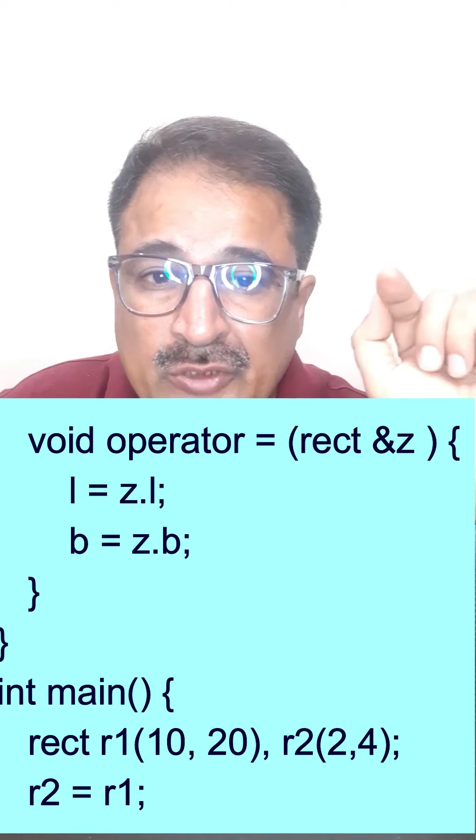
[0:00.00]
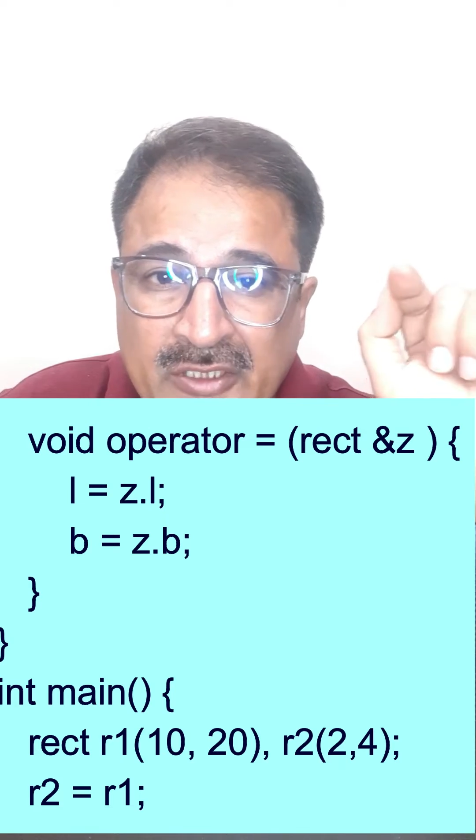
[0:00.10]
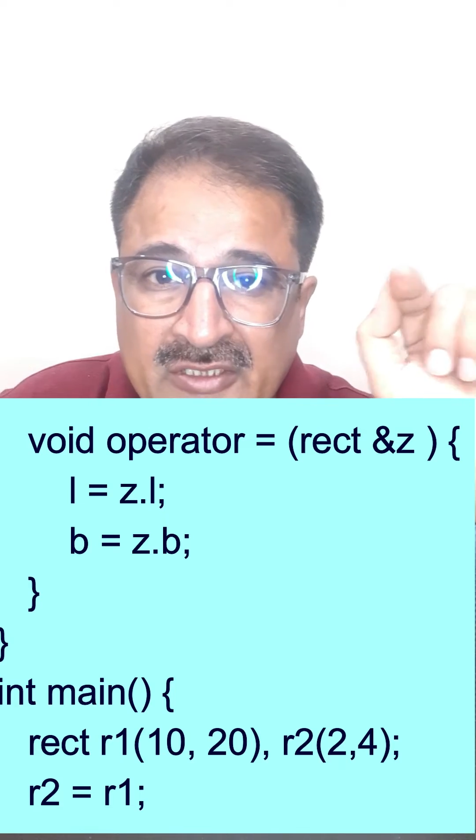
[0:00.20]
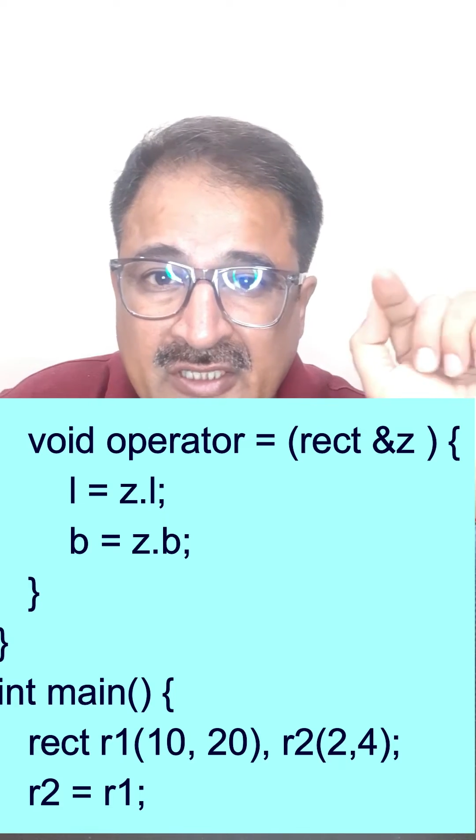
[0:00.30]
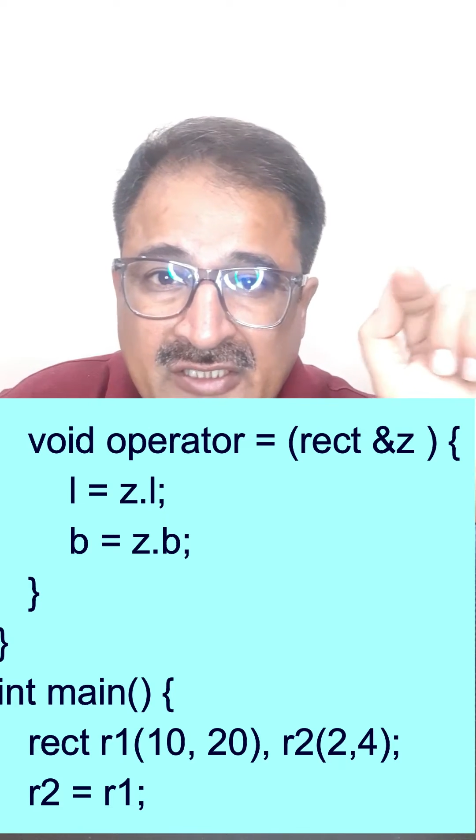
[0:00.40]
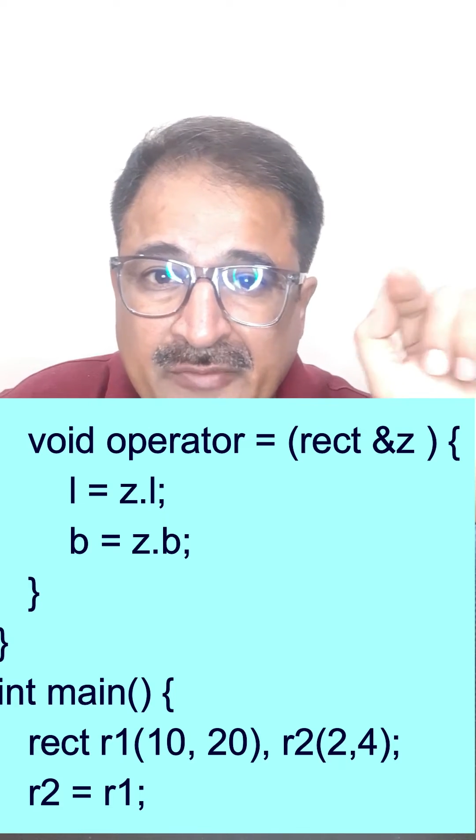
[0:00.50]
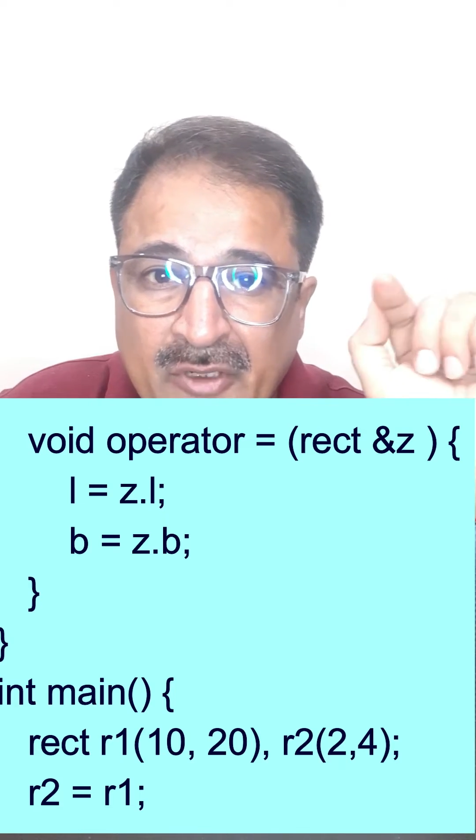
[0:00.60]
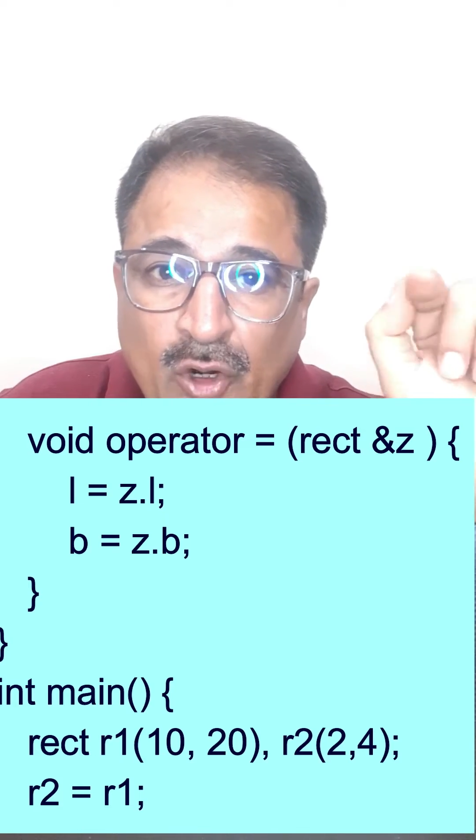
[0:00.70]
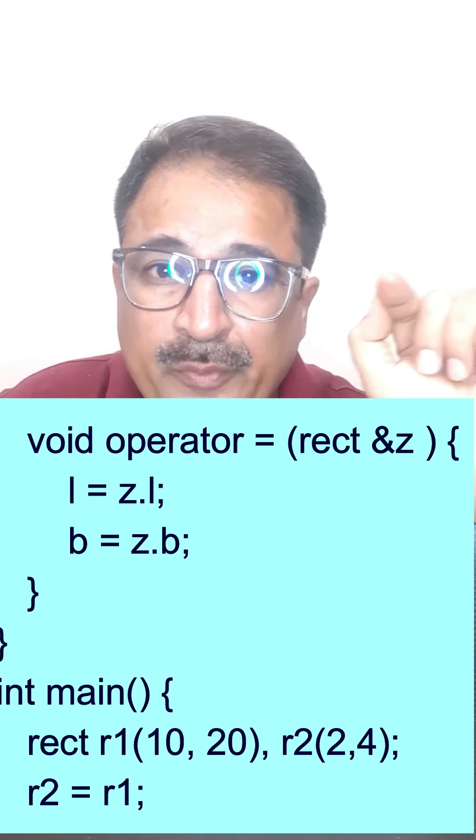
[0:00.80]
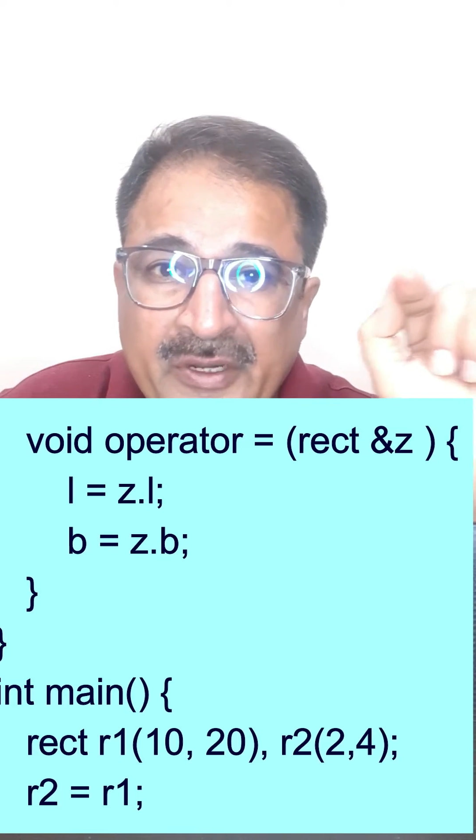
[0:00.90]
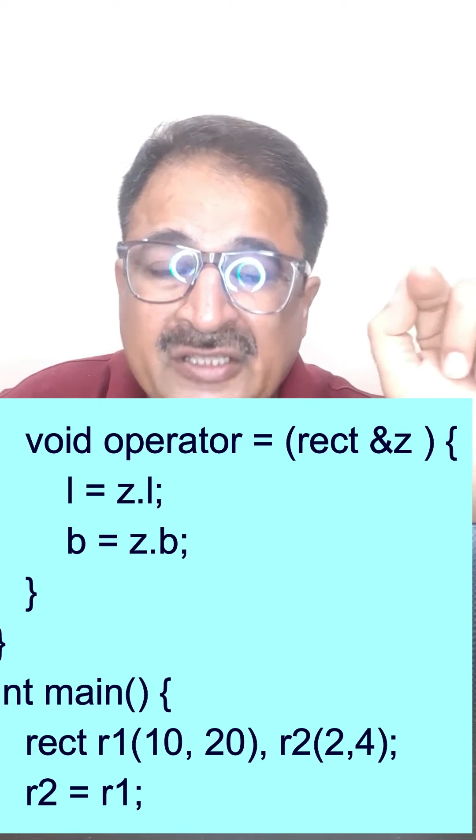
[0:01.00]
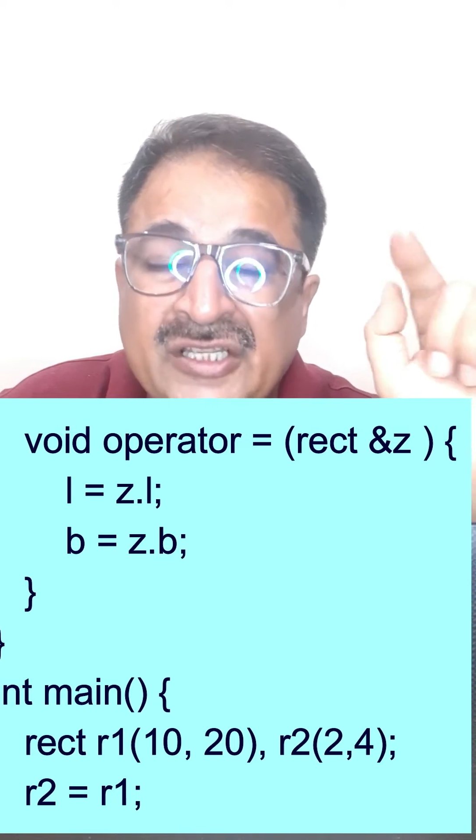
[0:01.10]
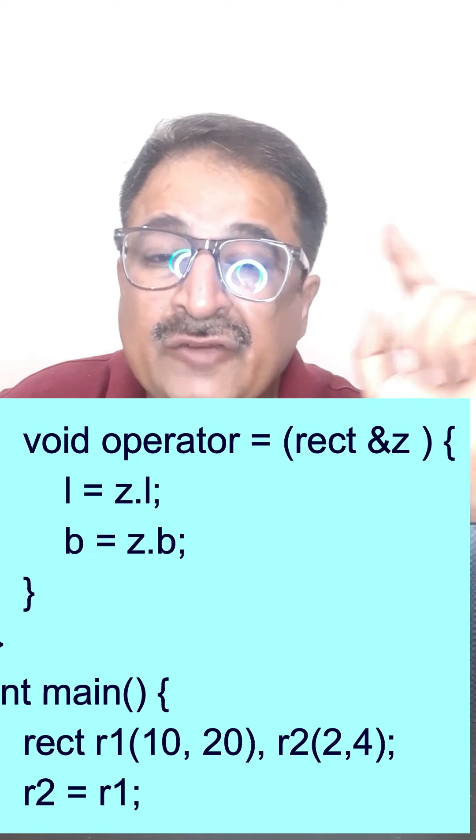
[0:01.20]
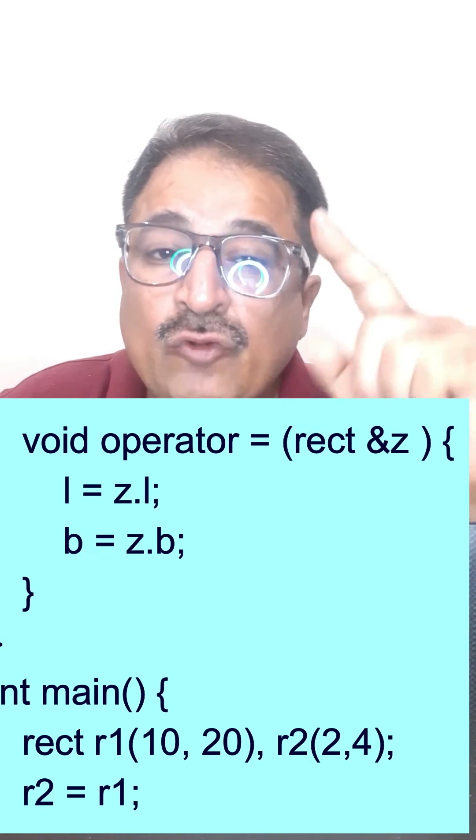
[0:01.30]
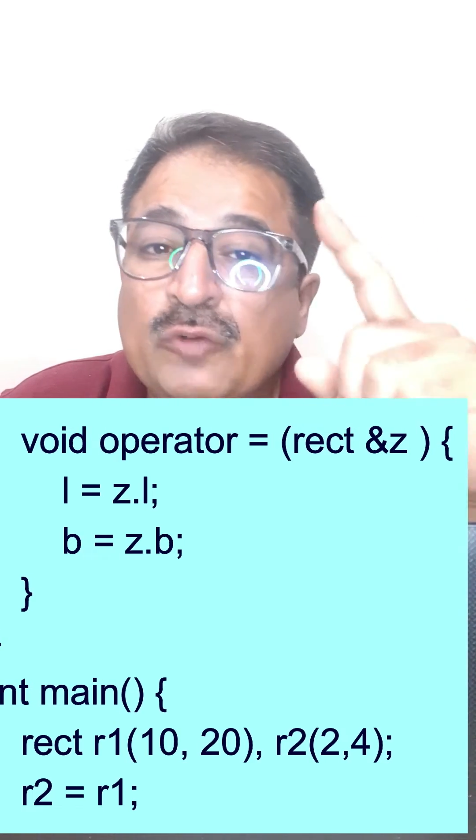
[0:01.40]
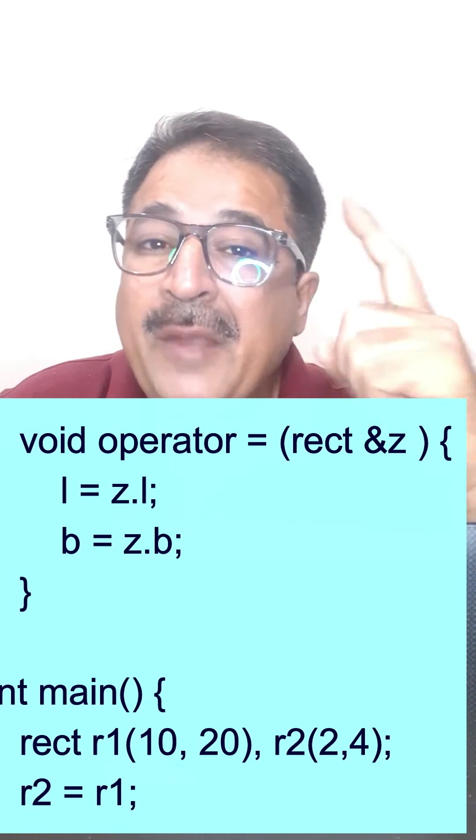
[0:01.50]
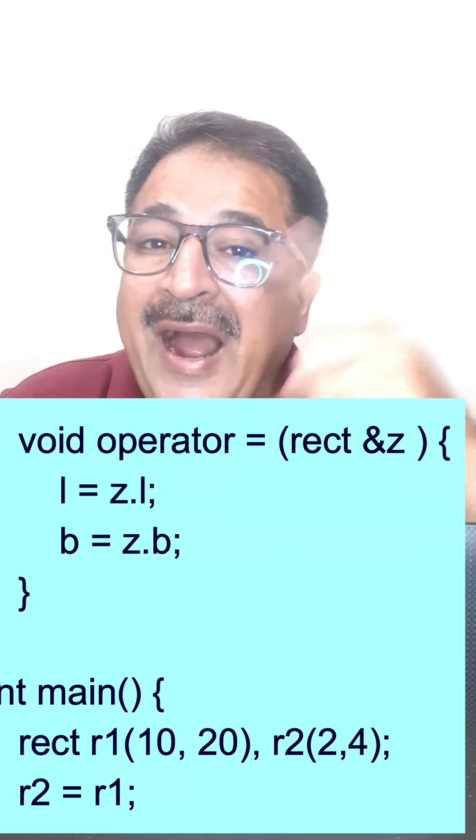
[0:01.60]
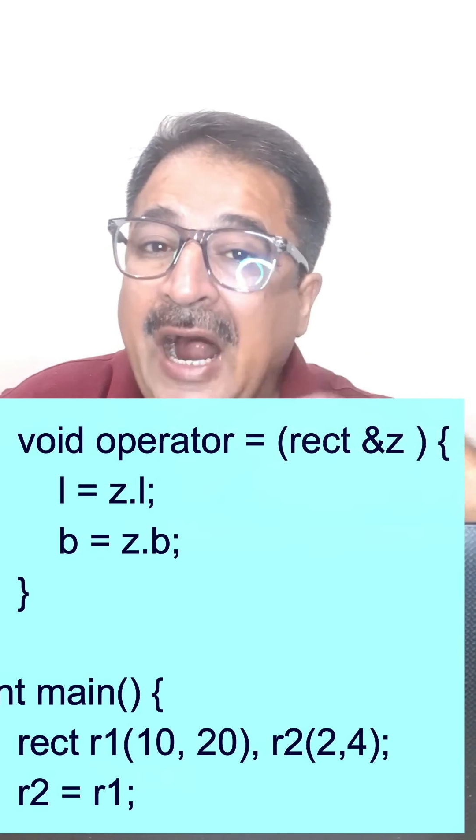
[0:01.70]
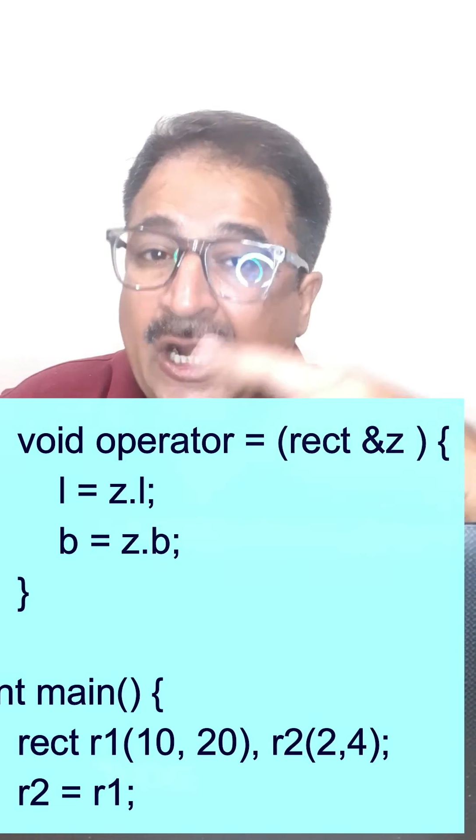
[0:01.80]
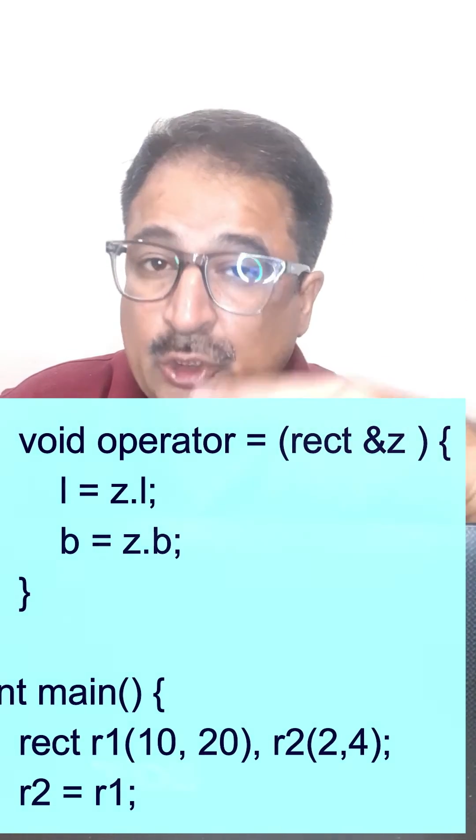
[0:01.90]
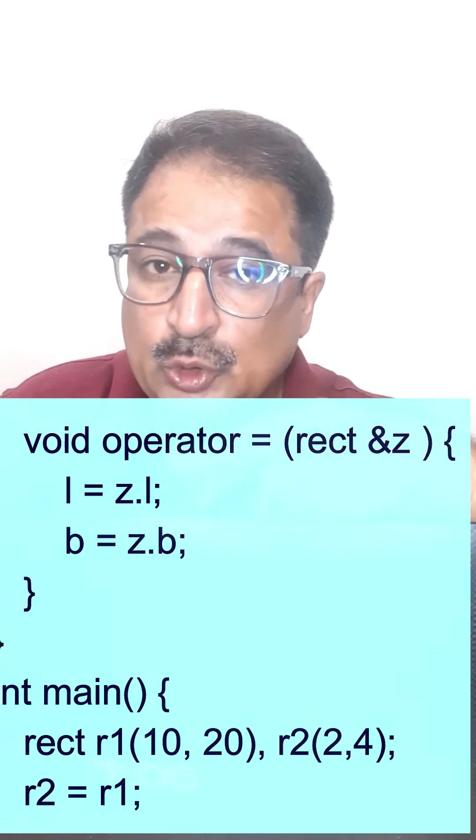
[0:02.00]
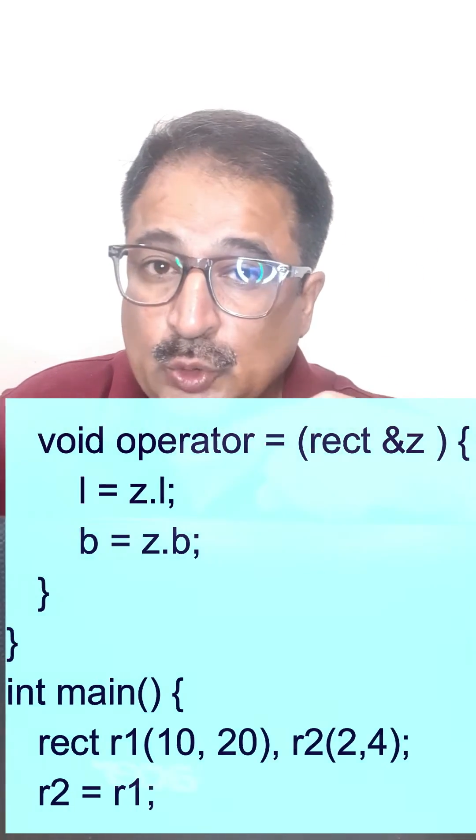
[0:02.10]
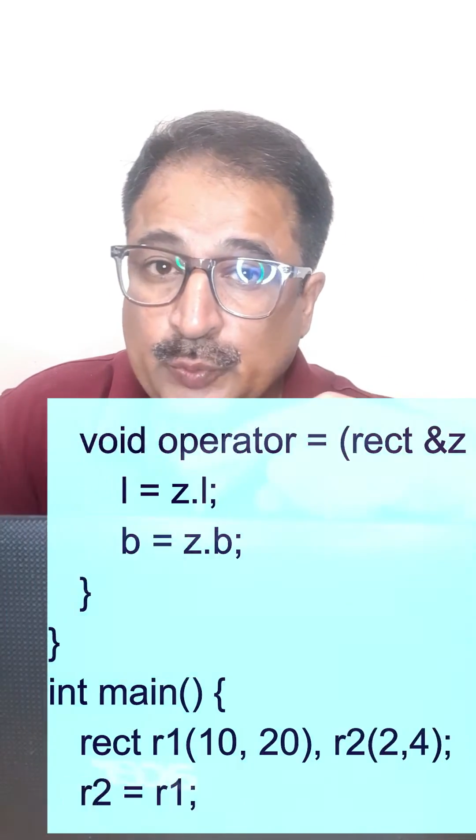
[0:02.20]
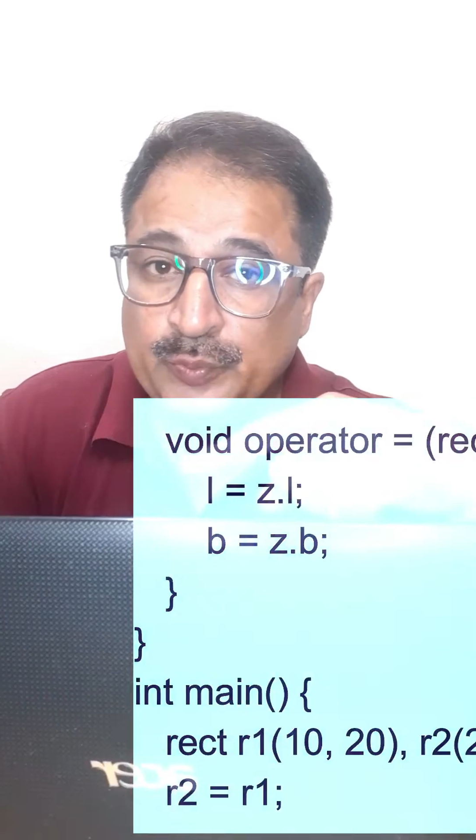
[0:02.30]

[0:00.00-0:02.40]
that is assignment operator, is invoked by R2.